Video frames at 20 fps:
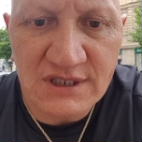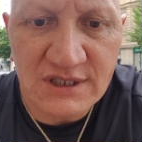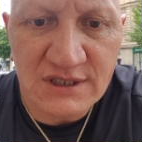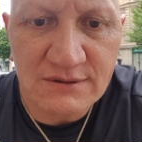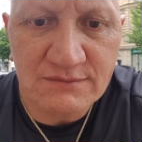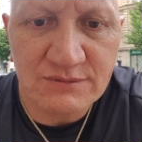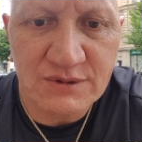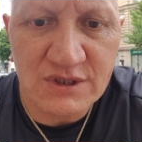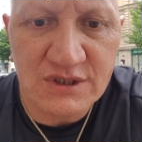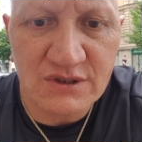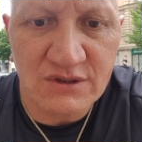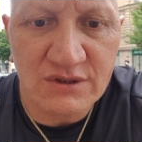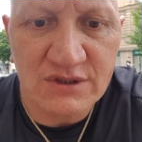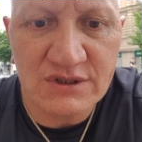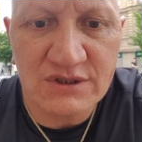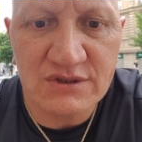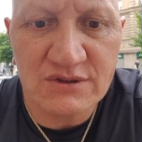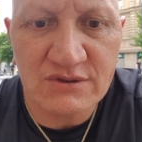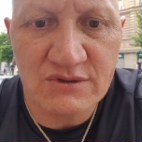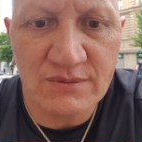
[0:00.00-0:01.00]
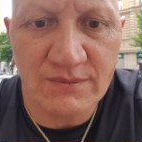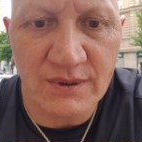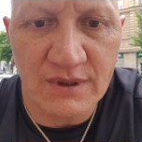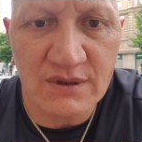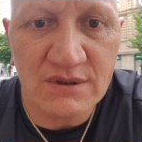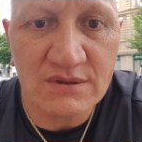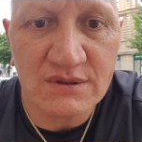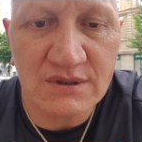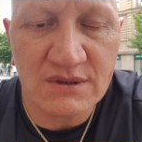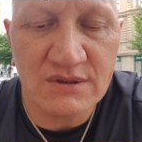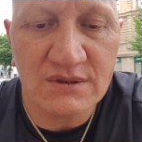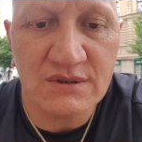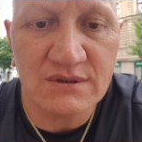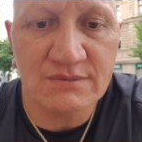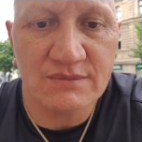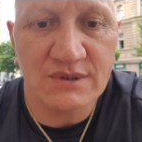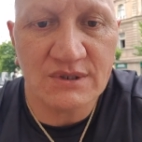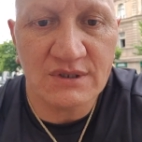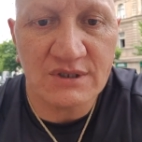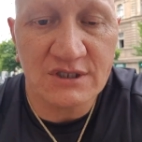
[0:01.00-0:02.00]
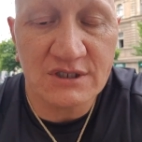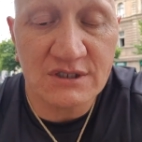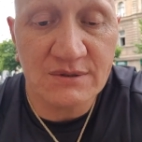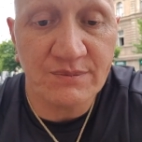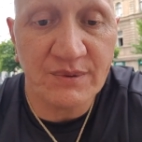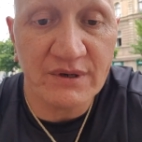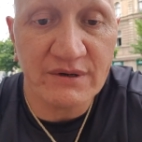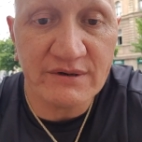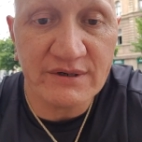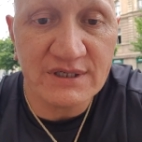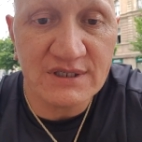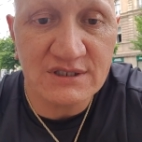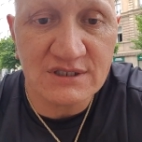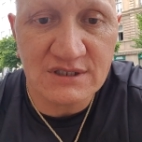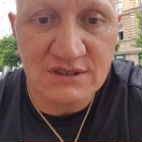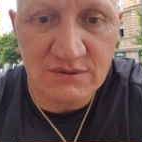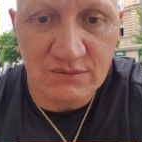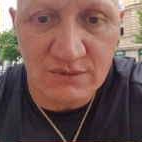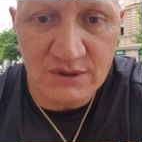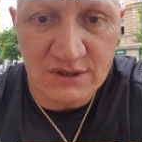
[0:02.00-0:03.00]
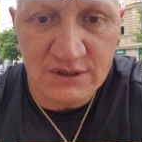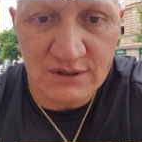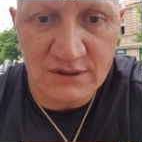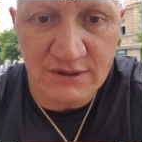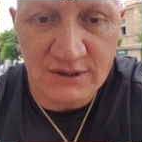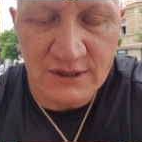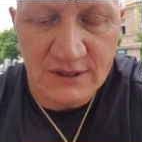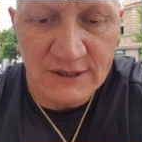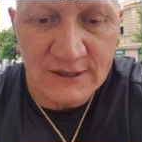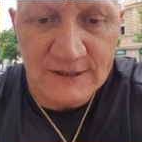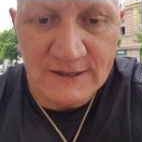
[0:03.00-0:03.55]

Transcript: Um, decided to do a blog on my experience with